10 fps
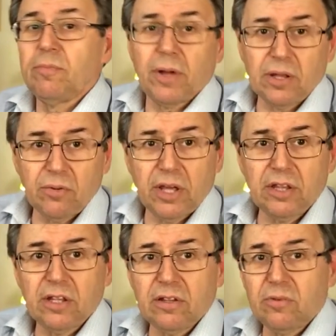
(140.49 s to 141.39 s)
By the way,
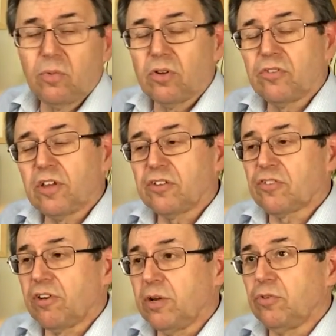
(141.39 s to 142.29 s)
the, the 163